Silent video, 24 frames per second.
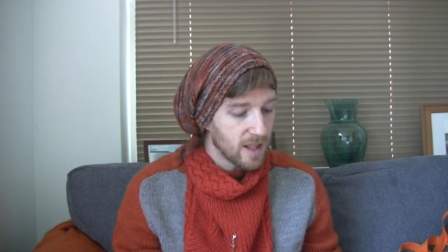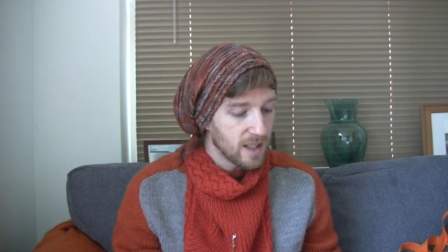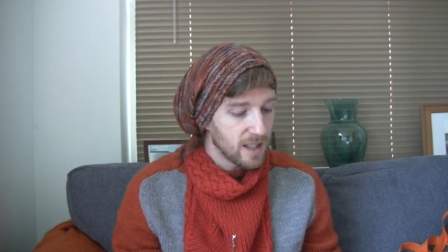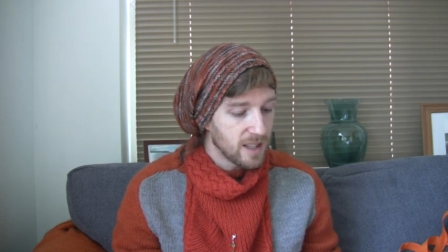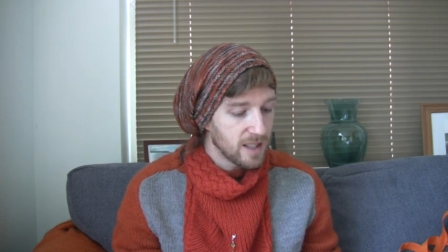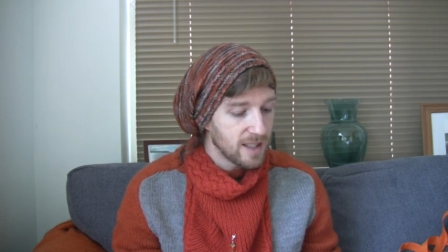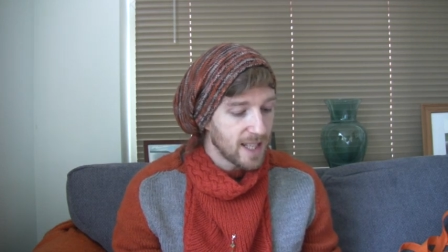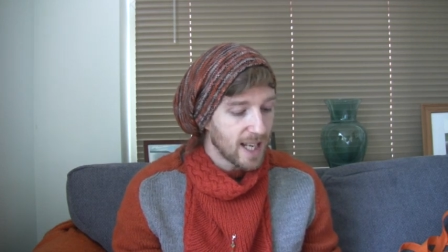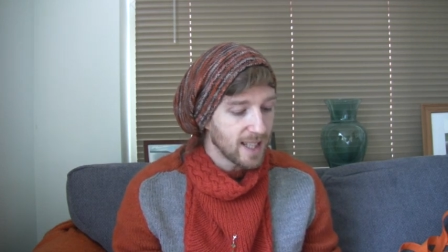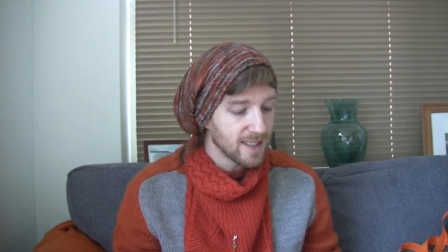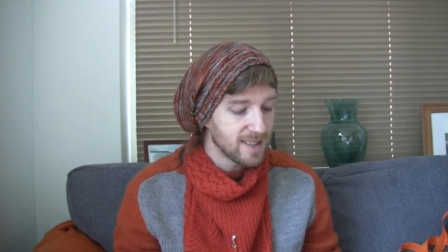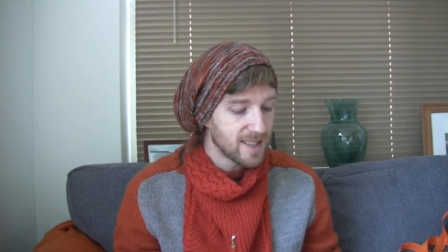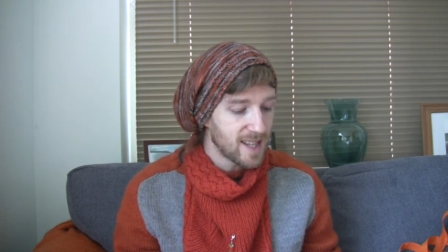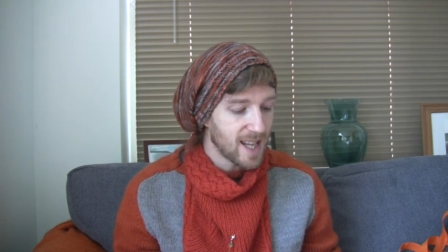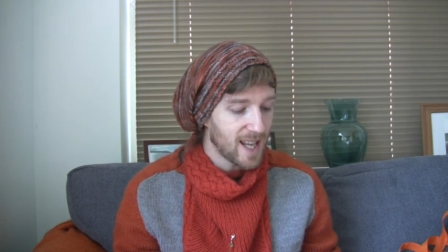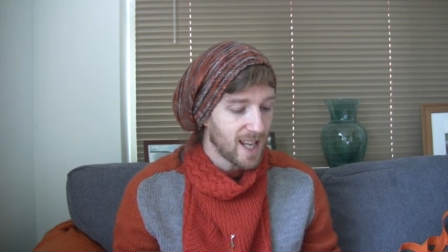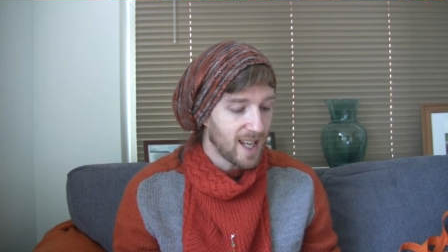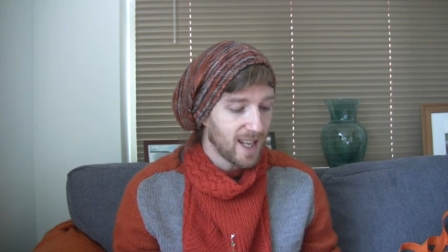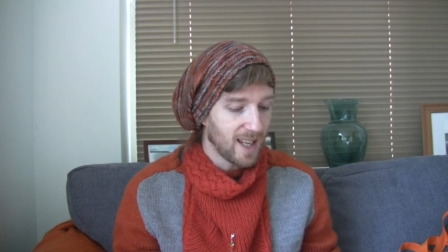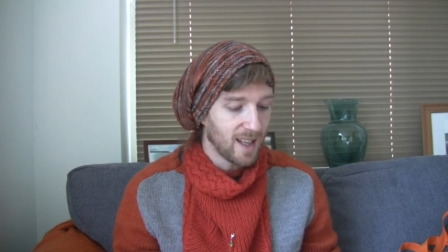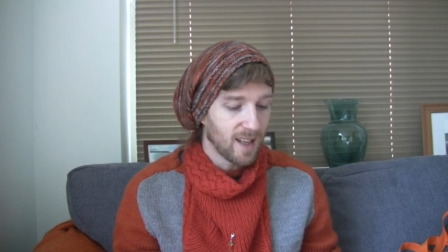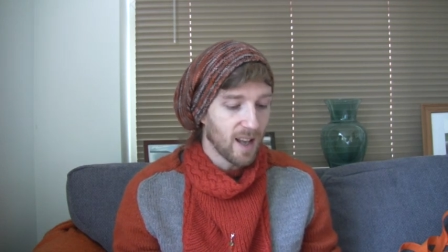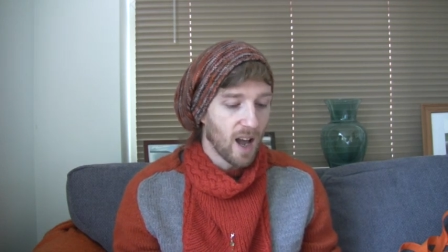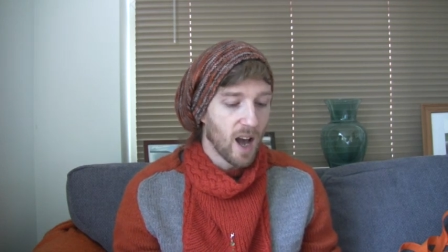Next
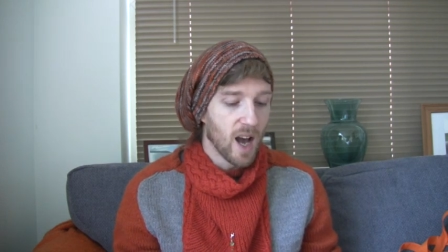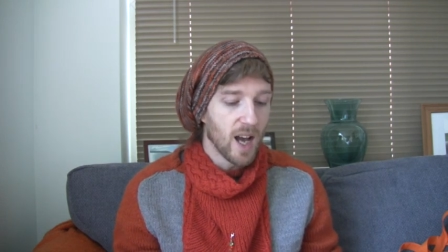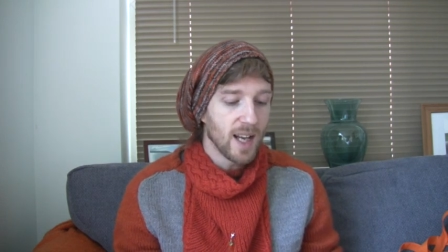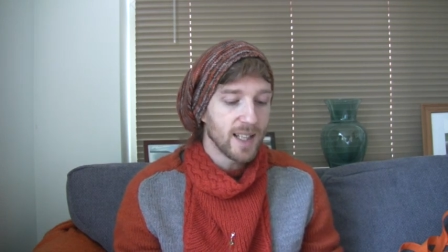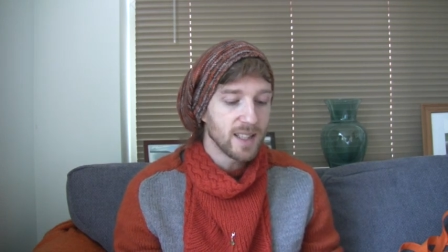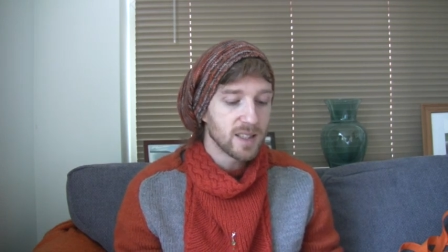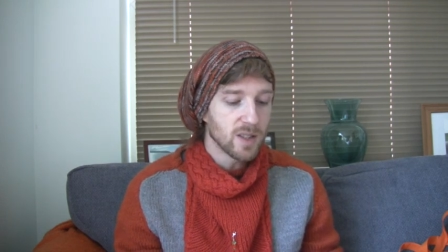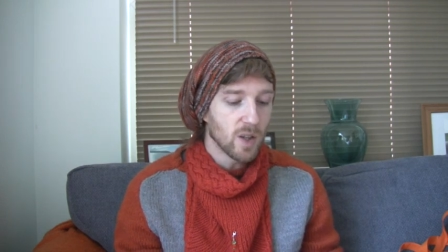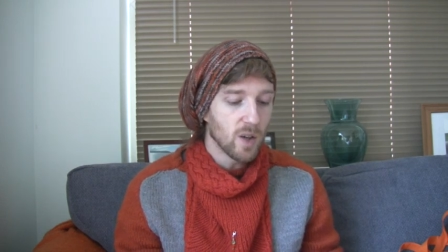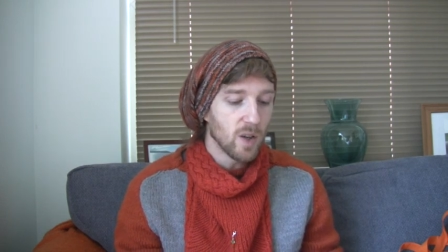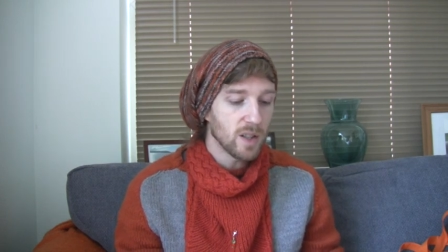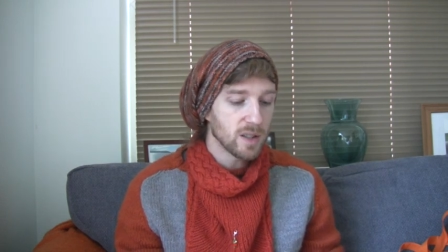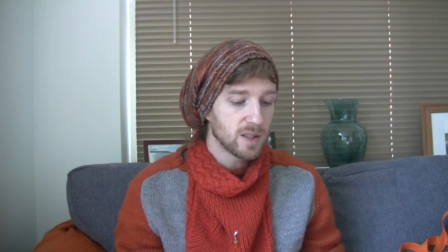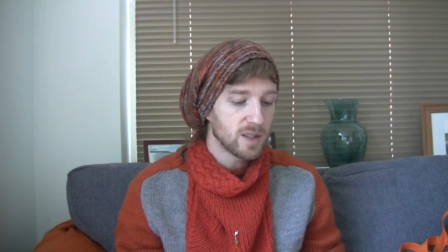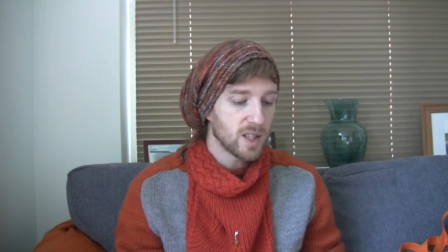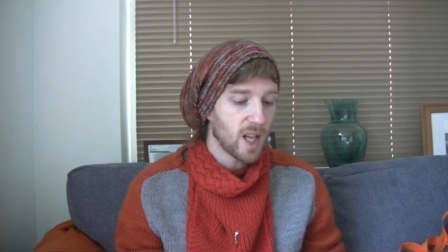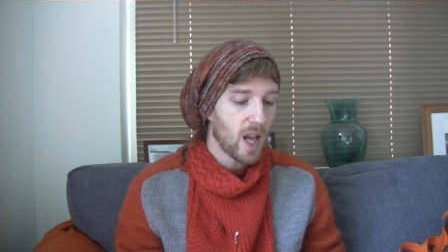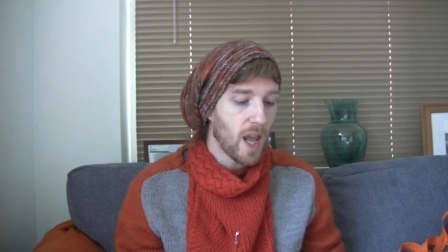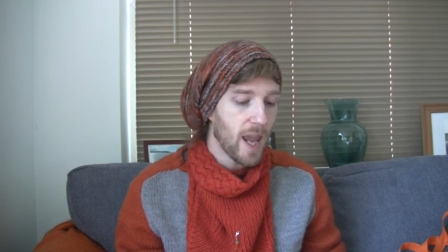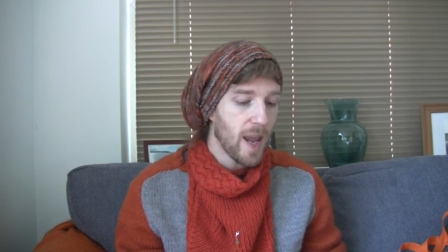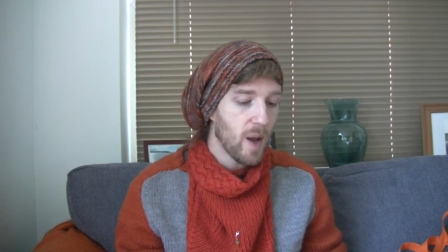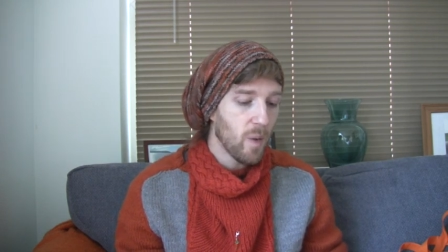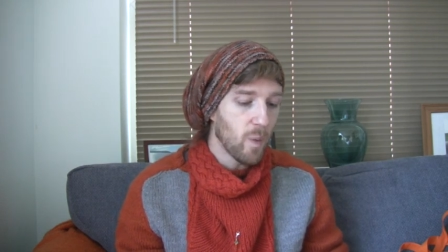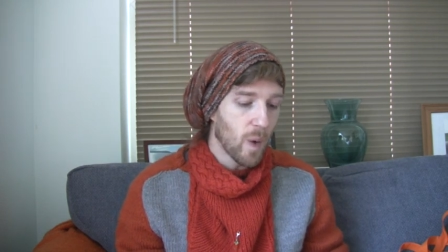thing, I talked
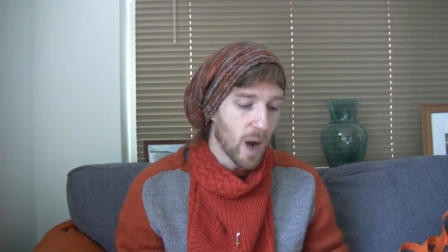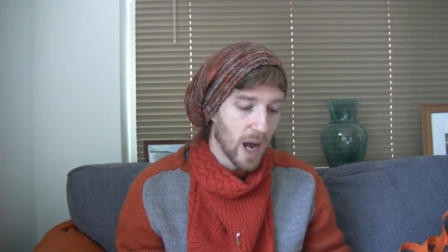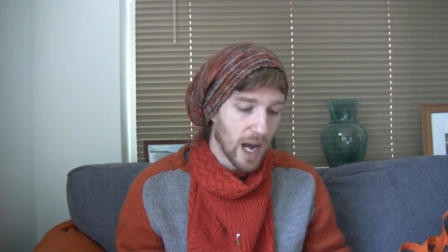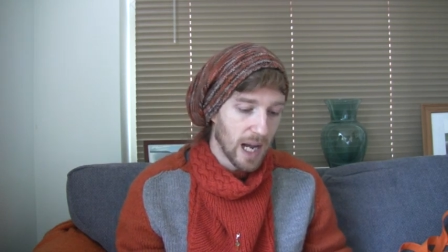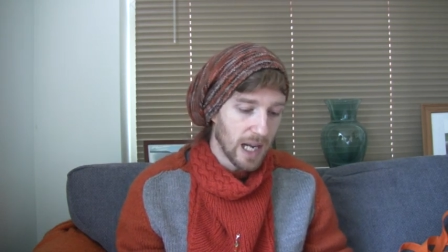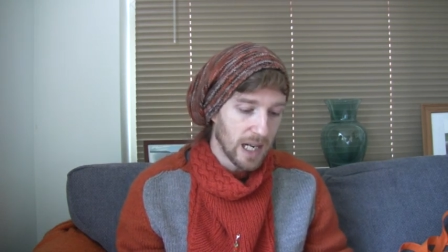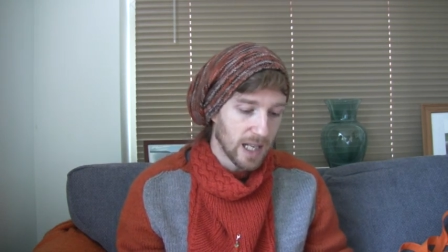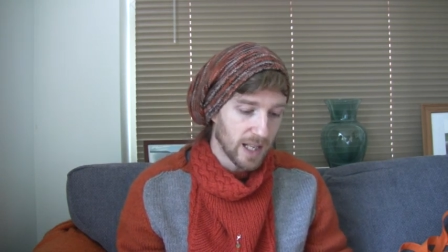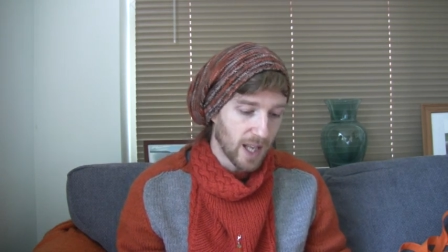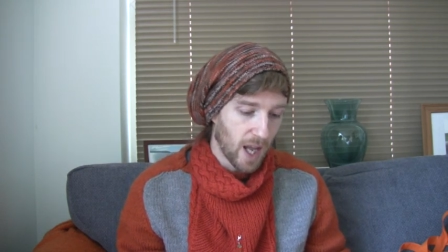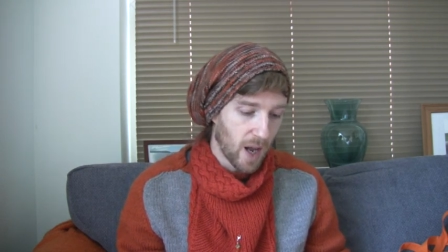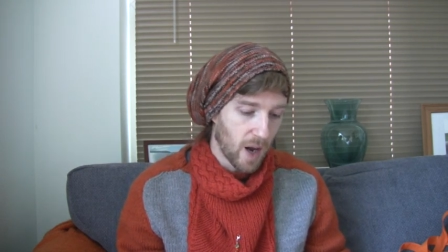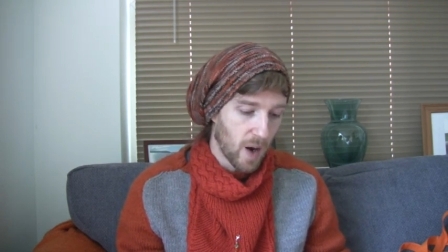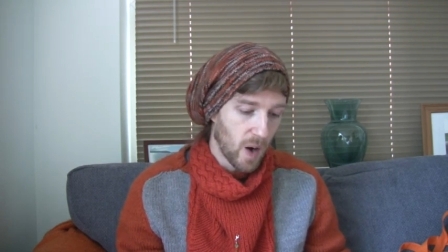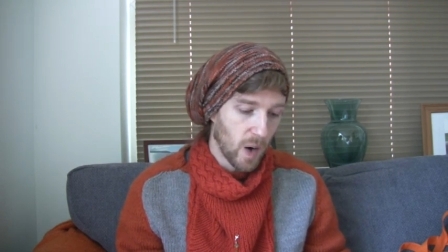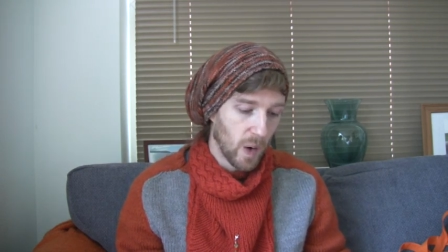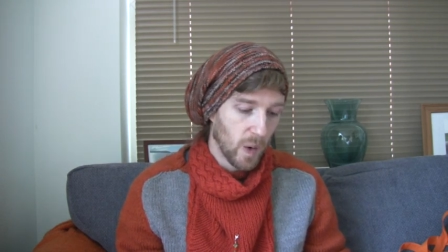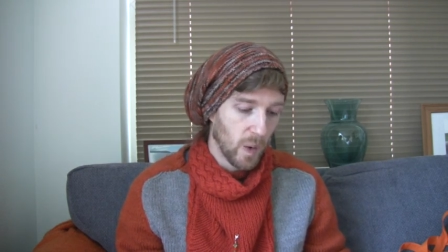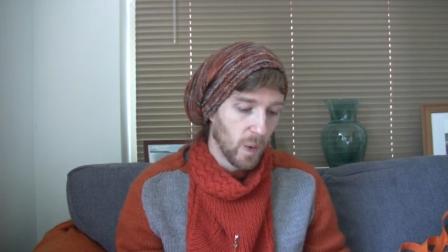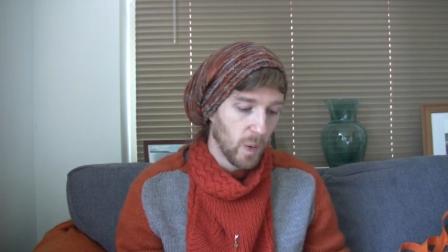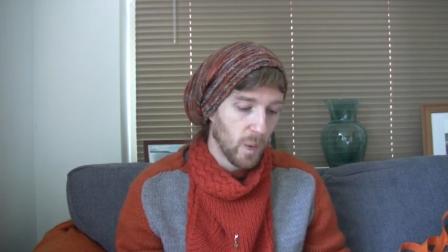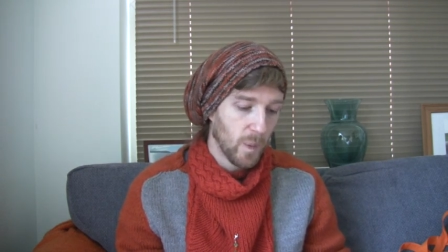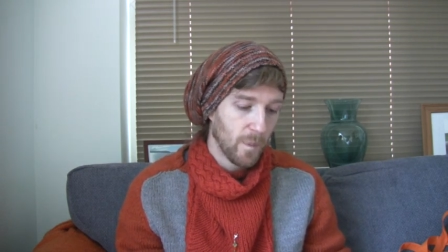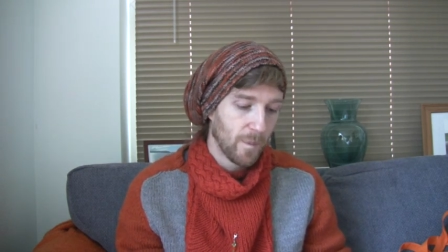a while
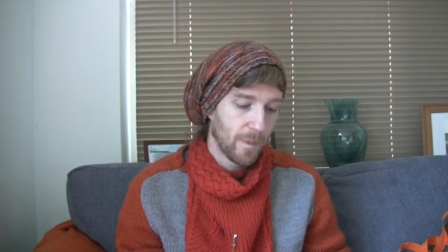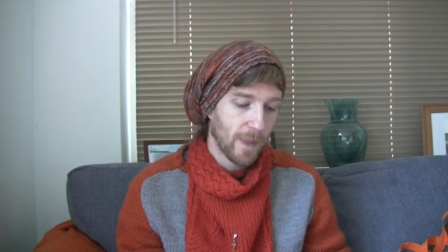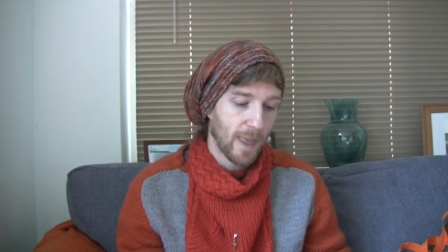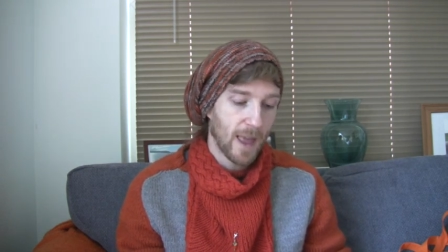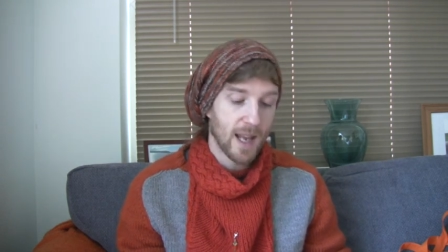ago,